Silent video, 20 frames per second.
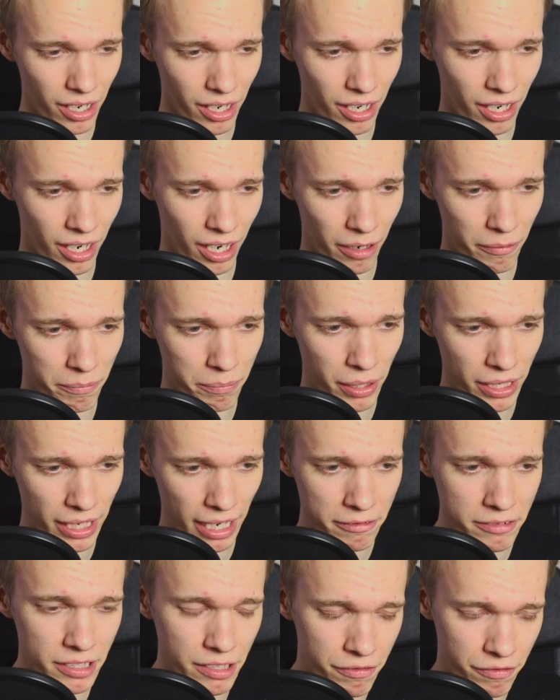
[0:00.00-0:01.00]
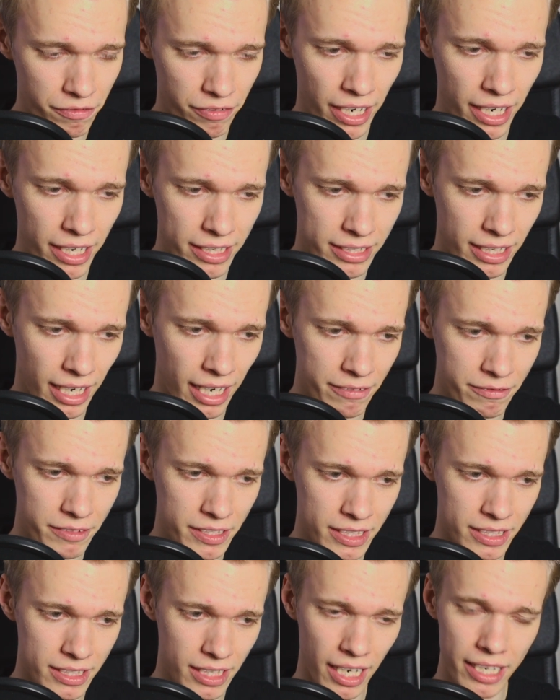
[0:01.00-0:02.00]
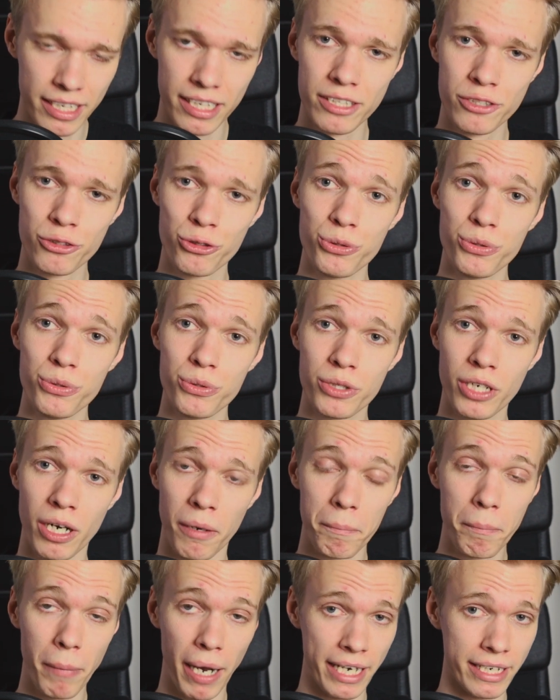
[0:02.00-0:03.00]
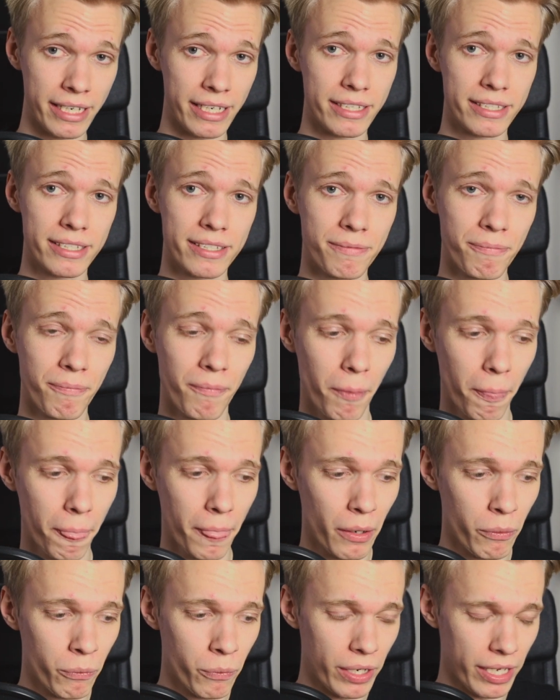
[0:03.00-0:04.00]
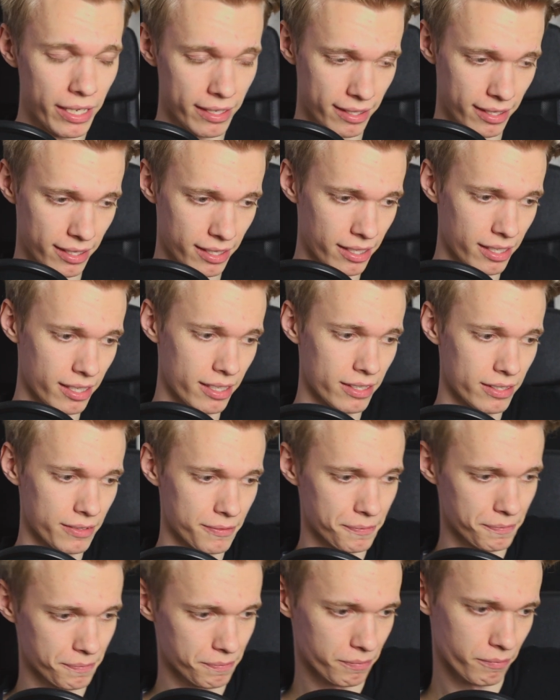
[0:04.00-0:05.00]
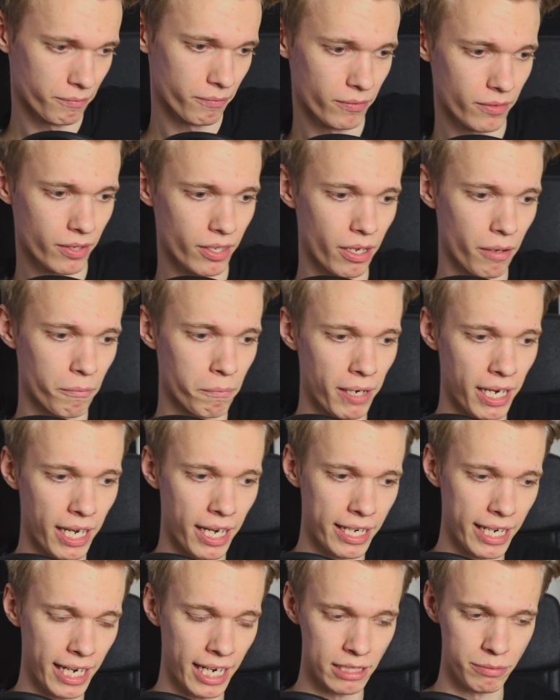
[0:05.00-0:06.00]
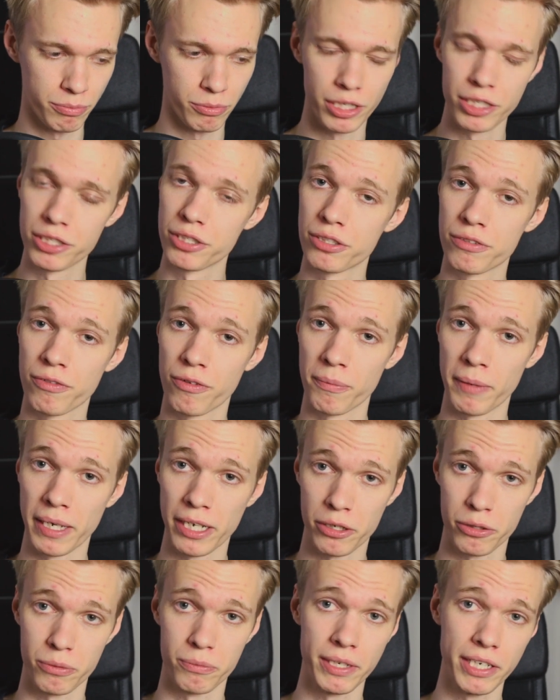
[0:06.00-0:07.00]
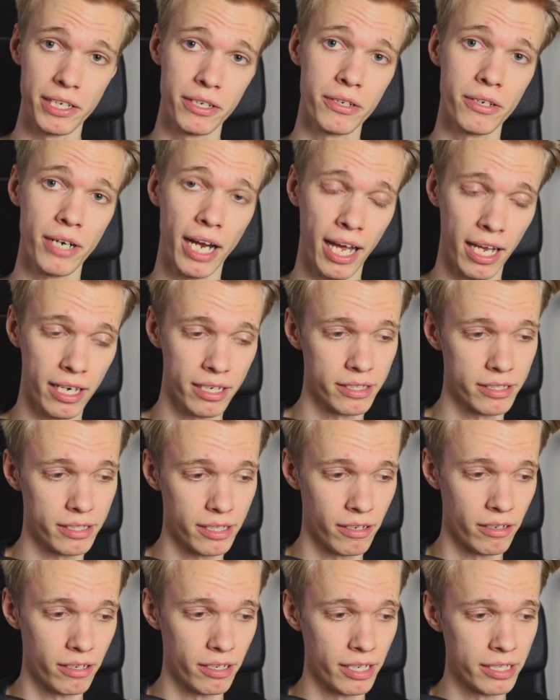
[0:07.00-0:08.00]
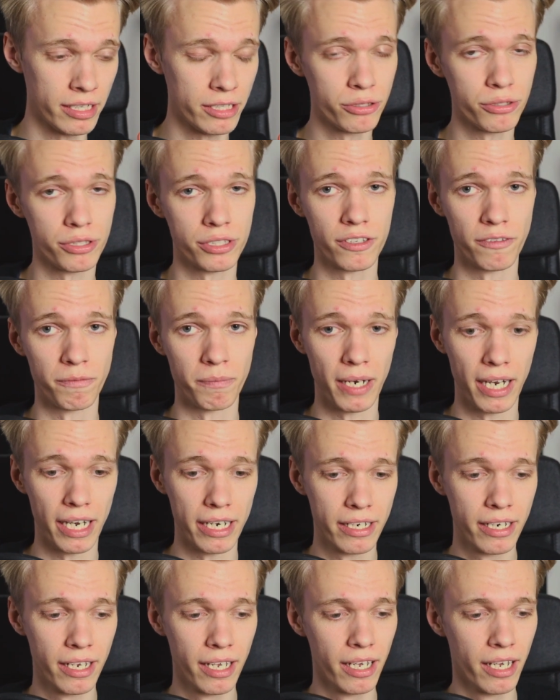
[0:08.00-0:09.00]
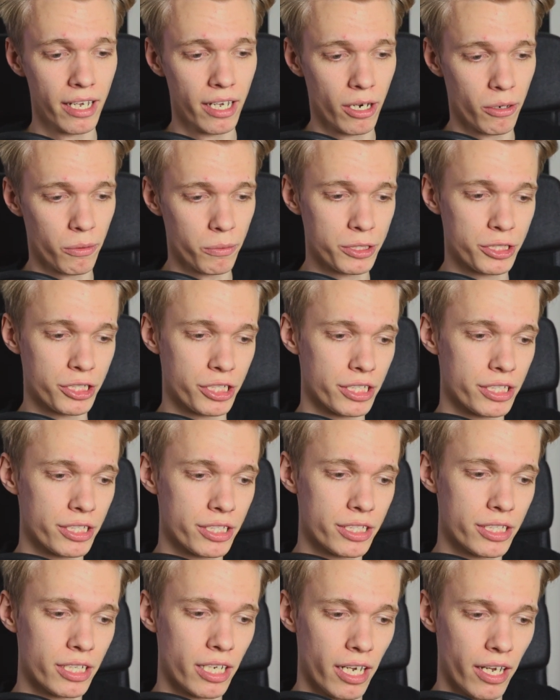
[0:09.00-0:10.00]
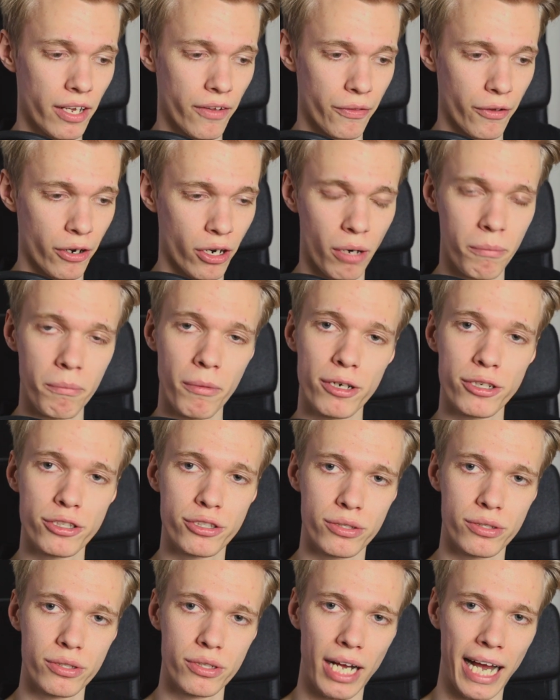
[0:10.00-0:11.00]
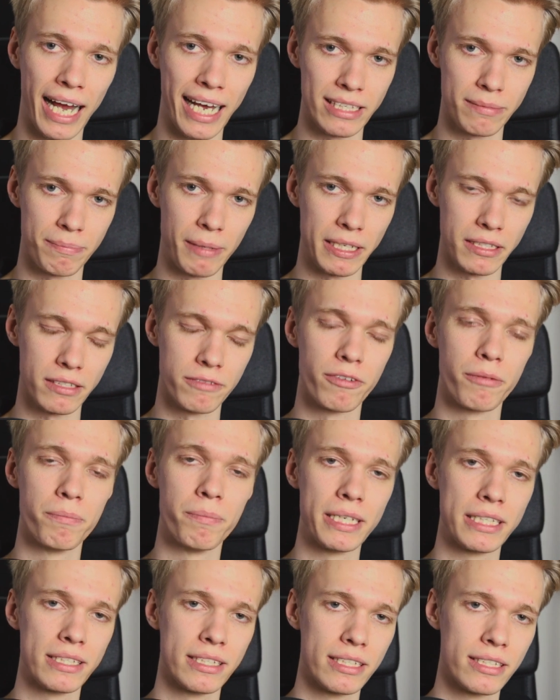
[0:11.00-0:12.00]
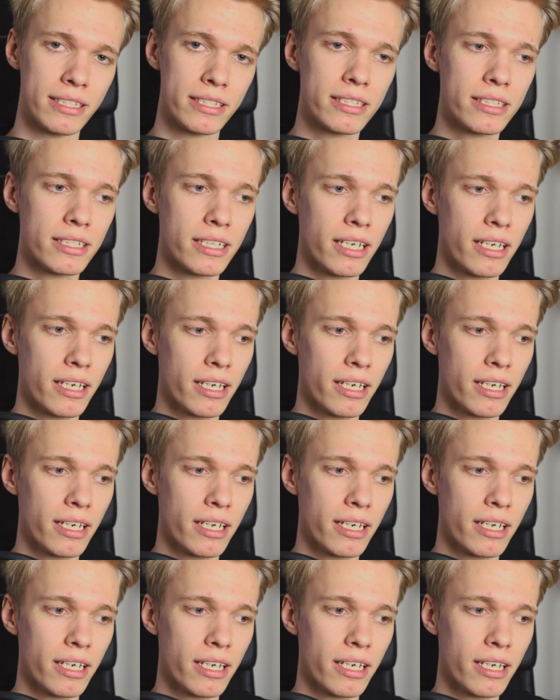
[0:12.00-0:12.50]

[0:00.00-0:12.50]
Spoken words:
But I've decided to combine it with my aspirations for my career and an interest of mine, which is the commercial aspects of a business.